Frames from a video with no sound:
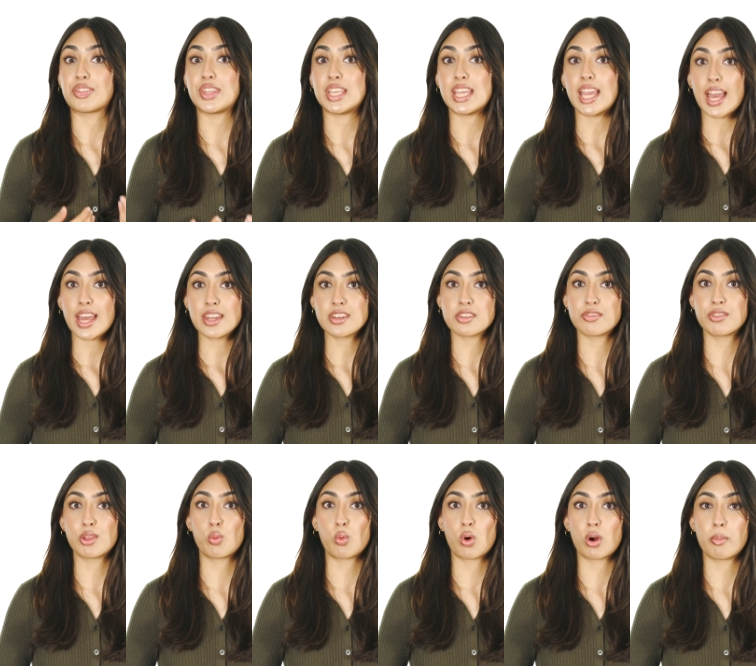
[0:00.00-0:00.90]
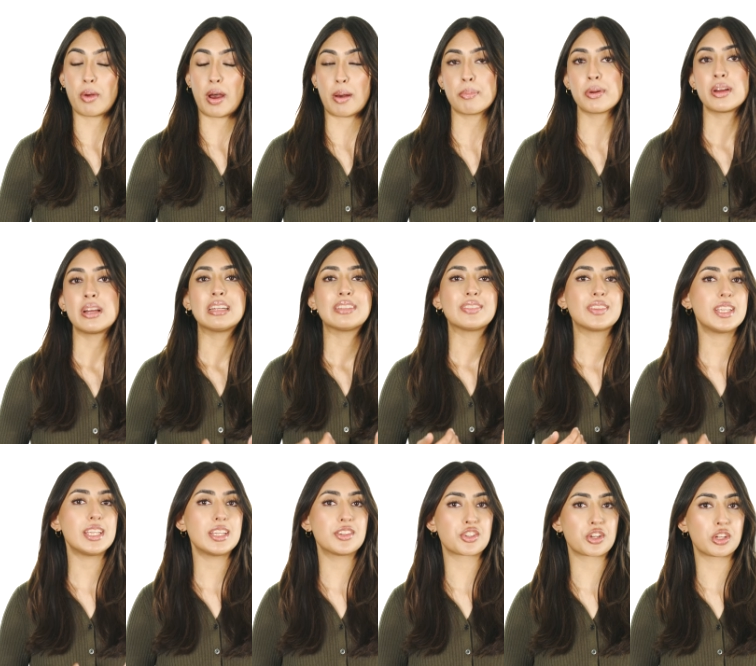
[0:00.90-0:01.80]
the end of the warm-up, the
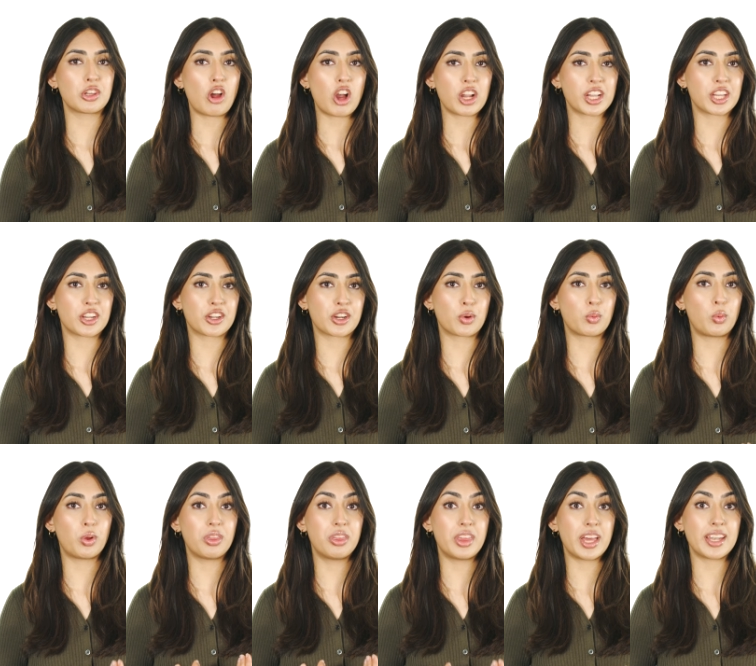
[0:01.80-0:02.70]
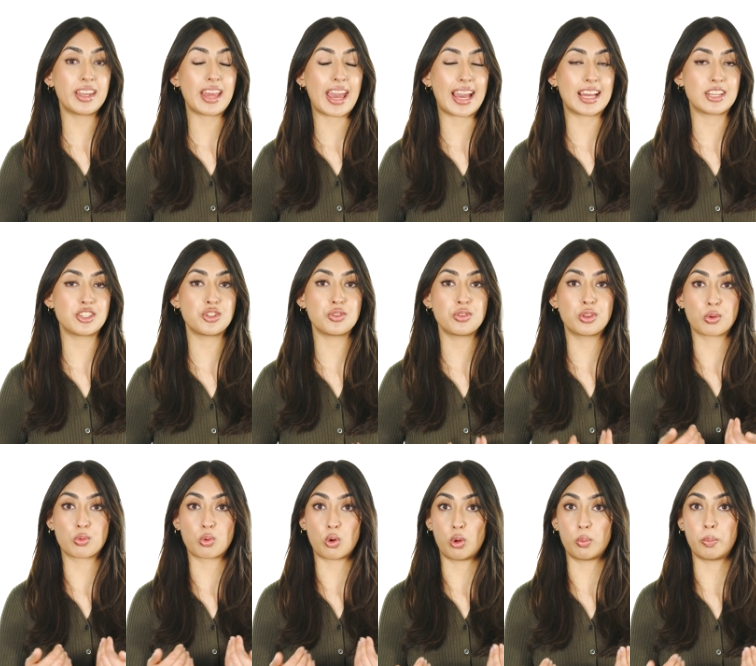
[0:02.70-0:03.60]
interlocutor will then hand you the
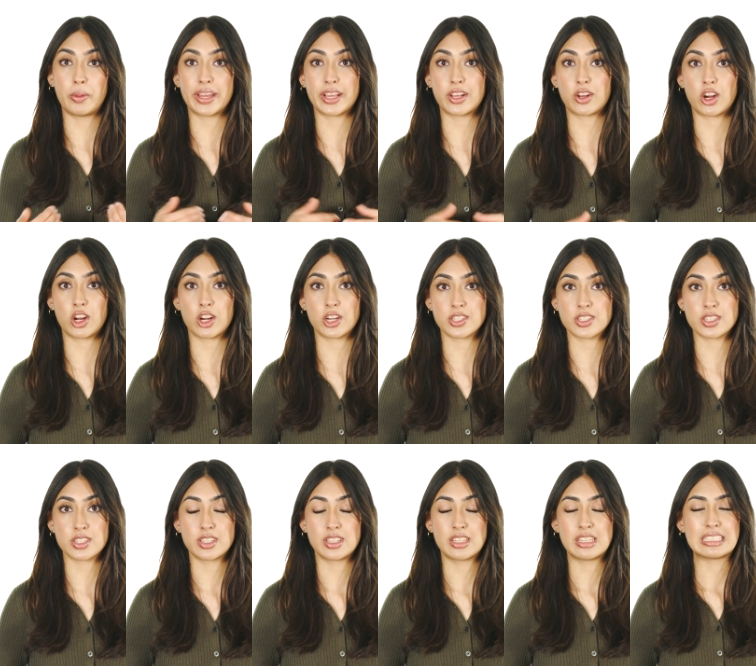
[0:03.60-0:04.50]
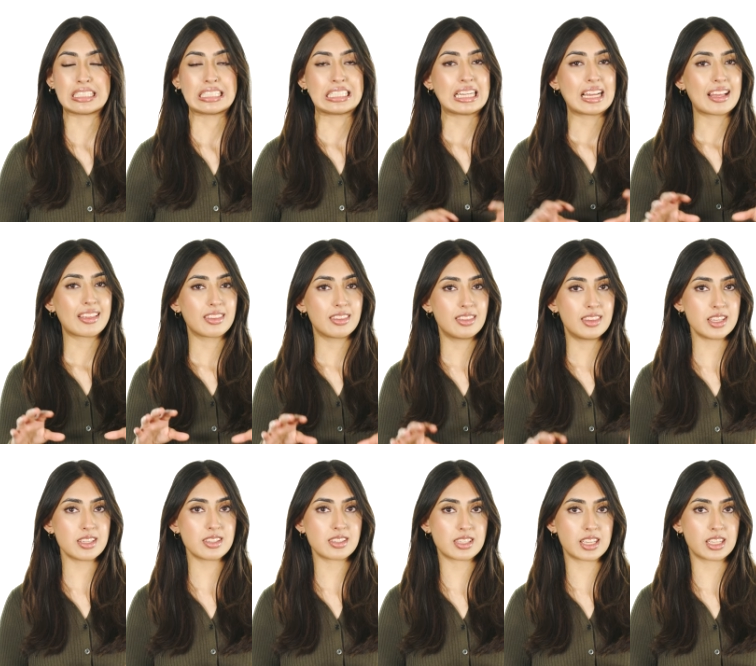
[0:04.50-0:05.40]
role-play card.
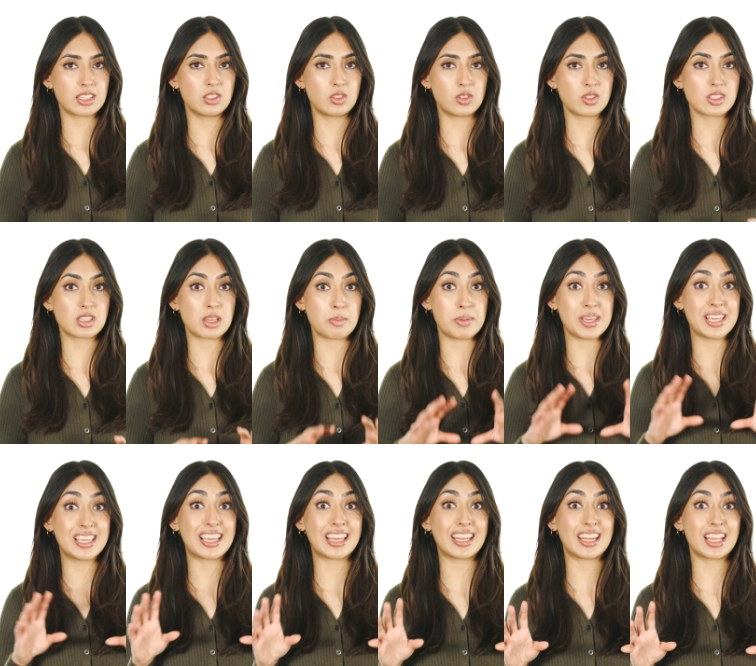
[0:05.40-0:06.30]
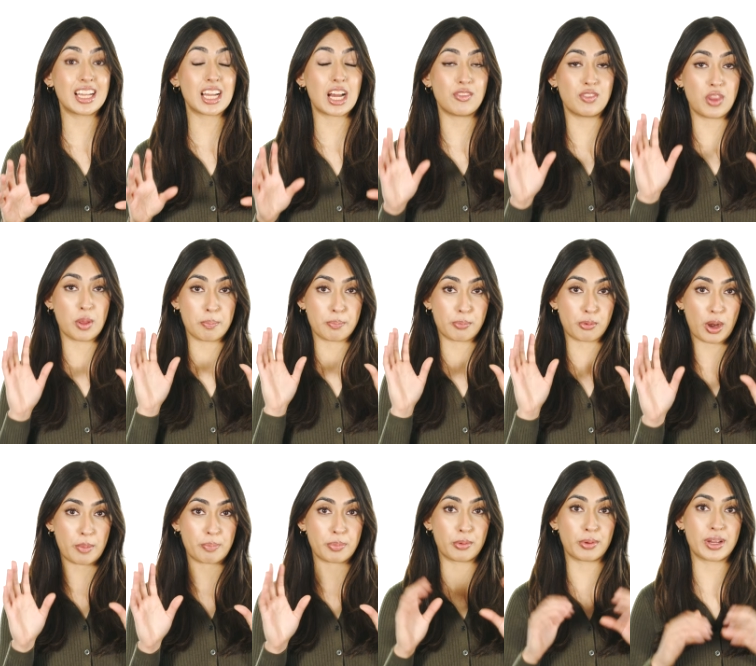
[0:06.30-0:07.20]
This signals the beginning of the
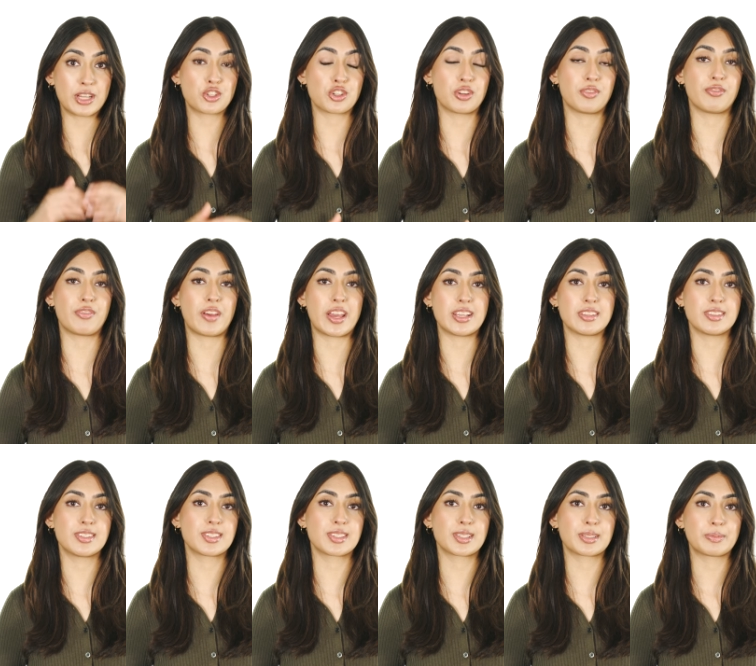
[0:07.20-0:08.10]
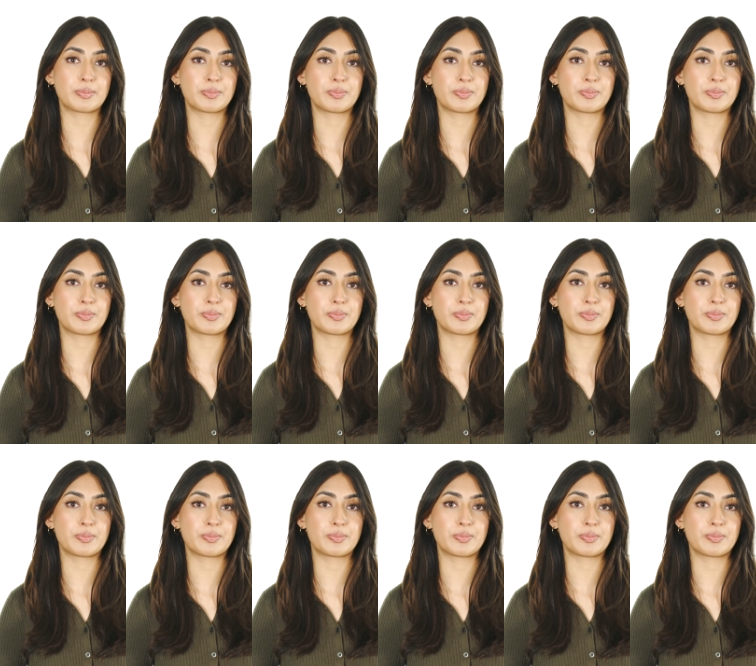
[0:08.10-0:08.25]
preparation phase.